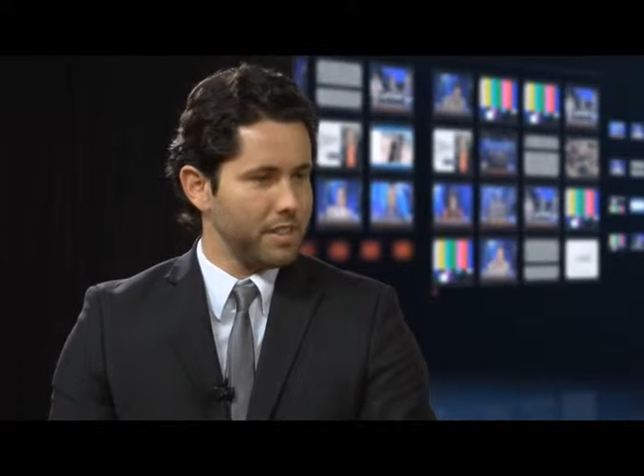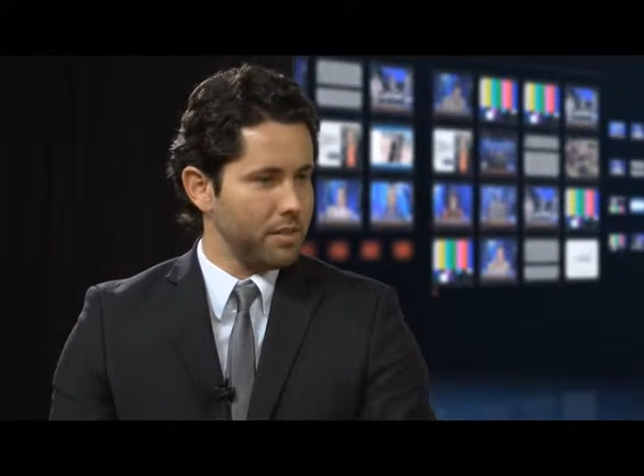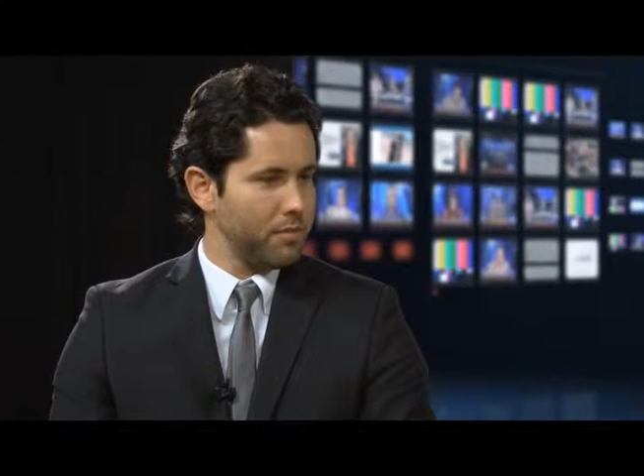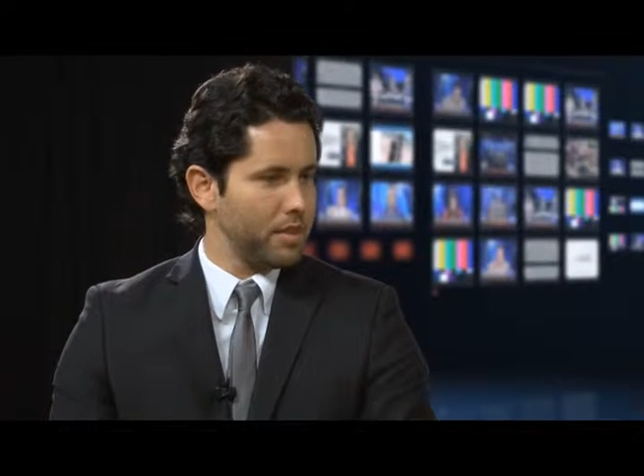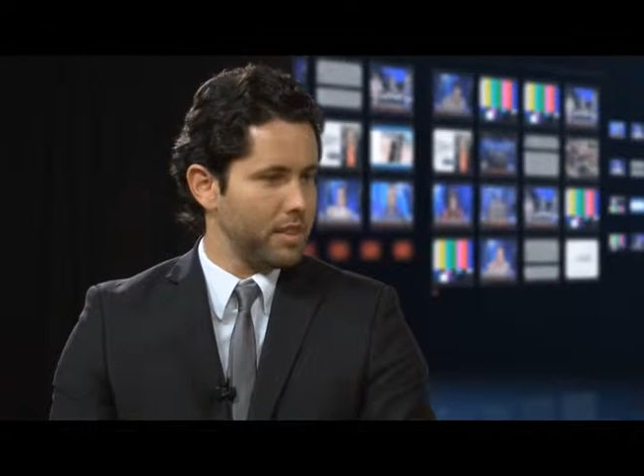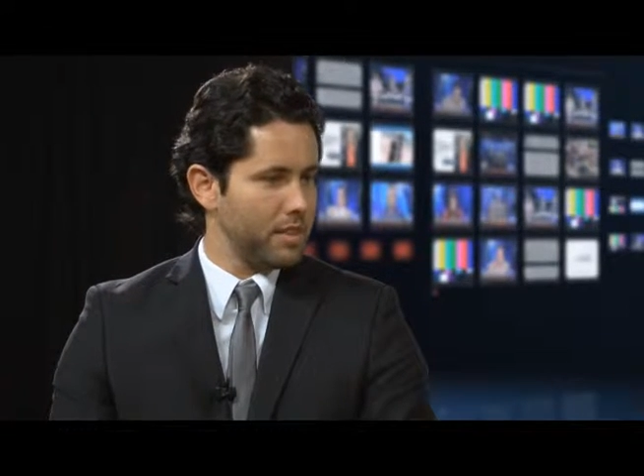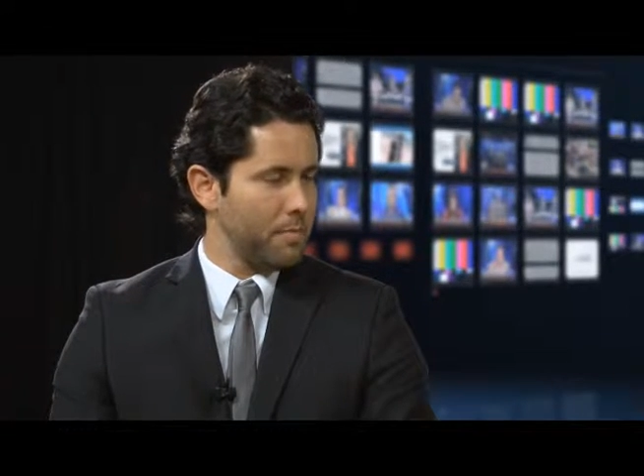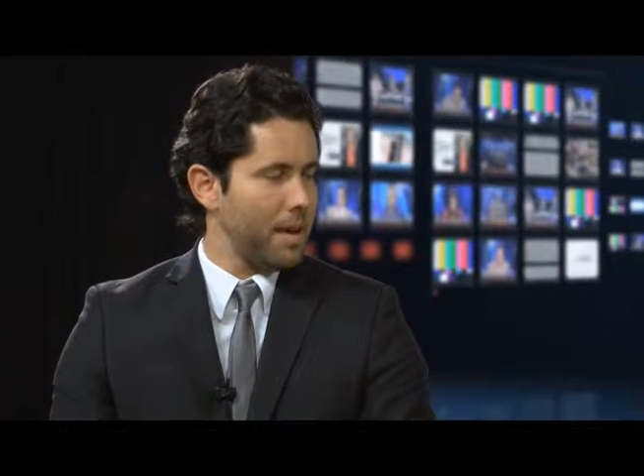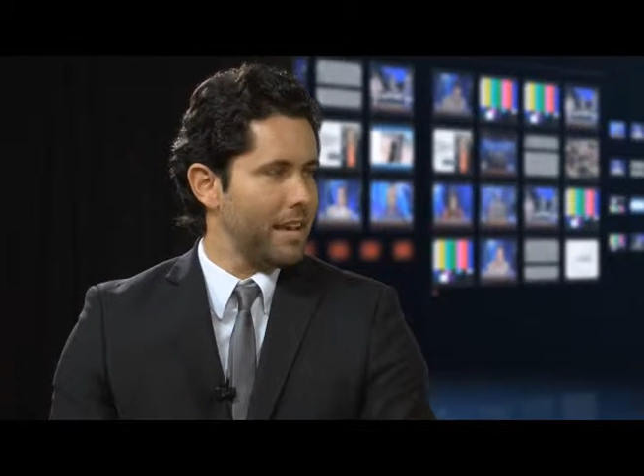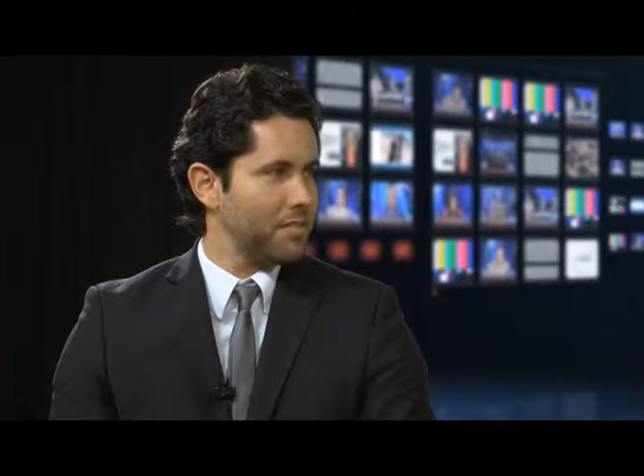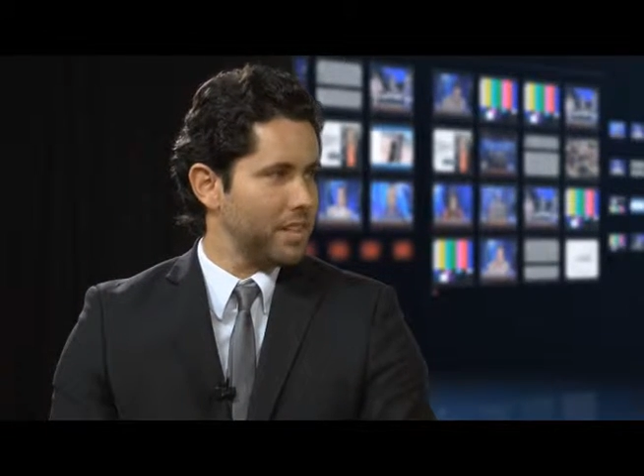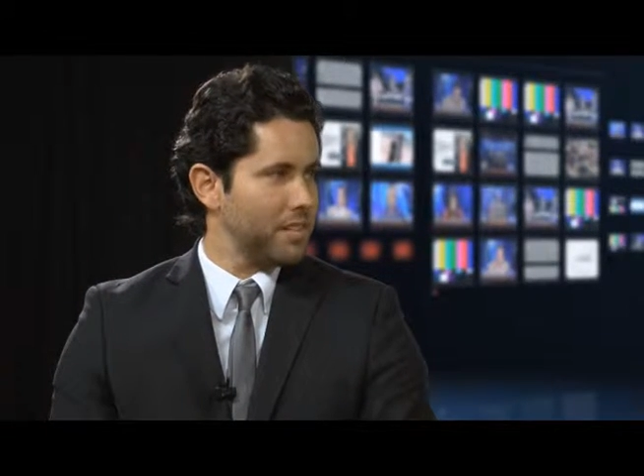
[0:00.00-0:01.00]
in different
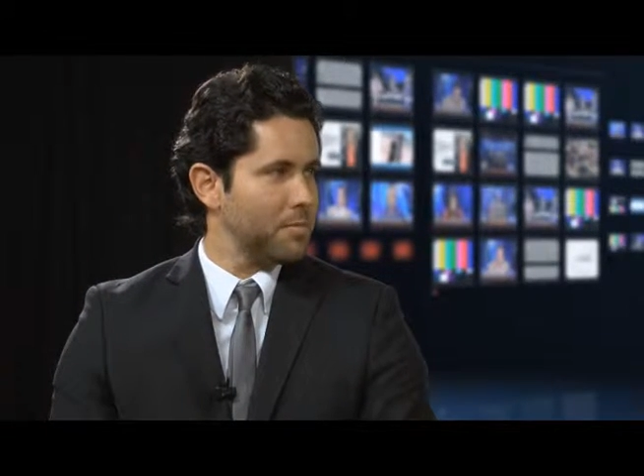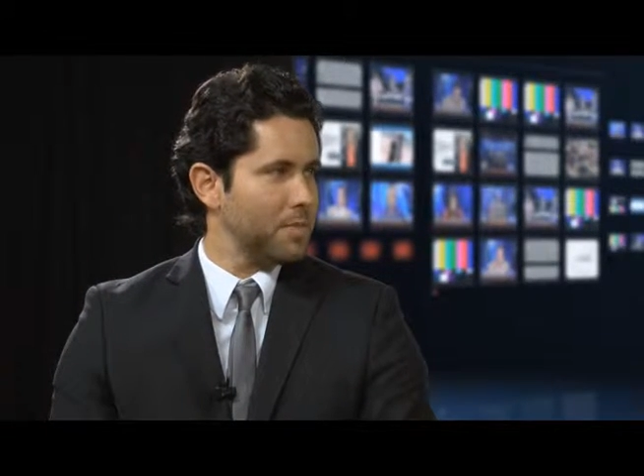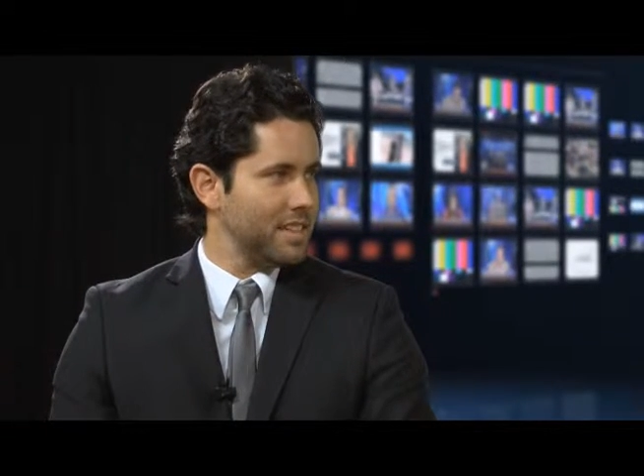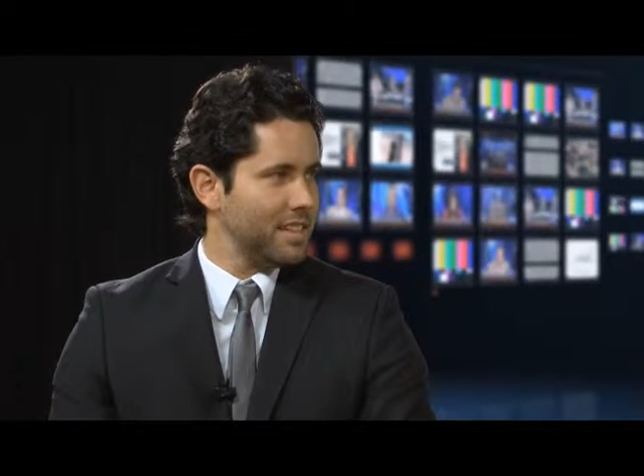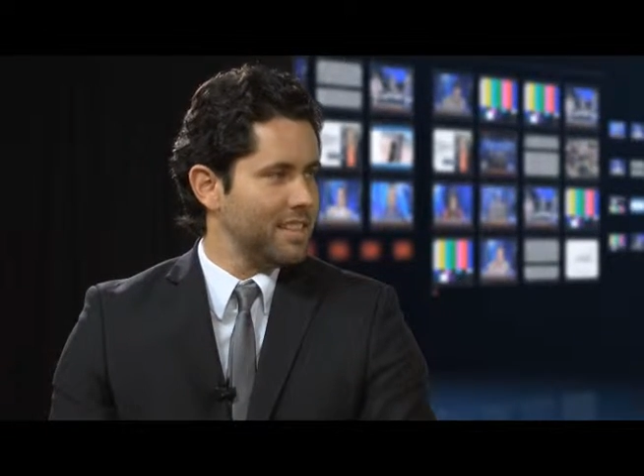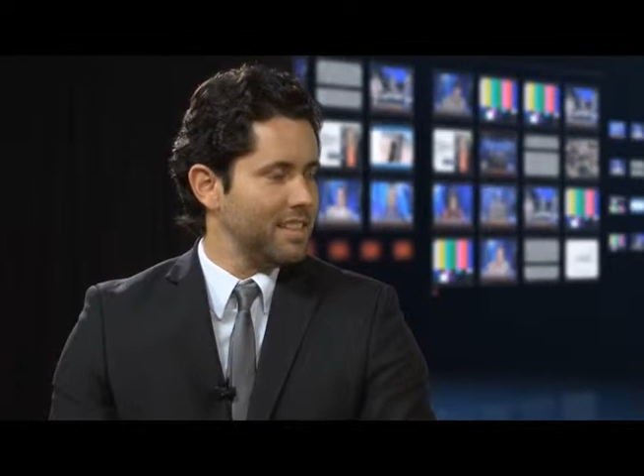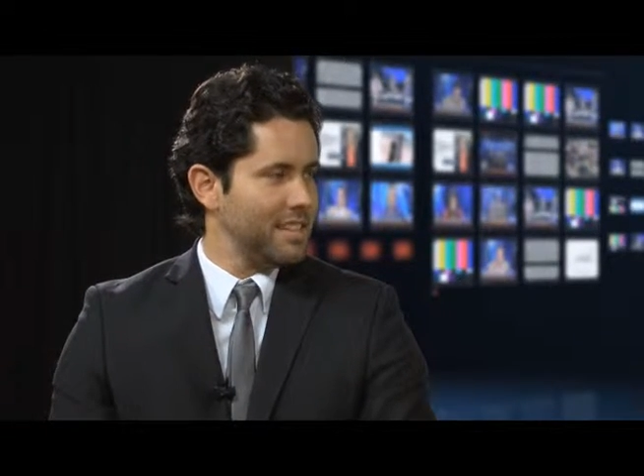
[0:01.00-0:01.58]
capacities, but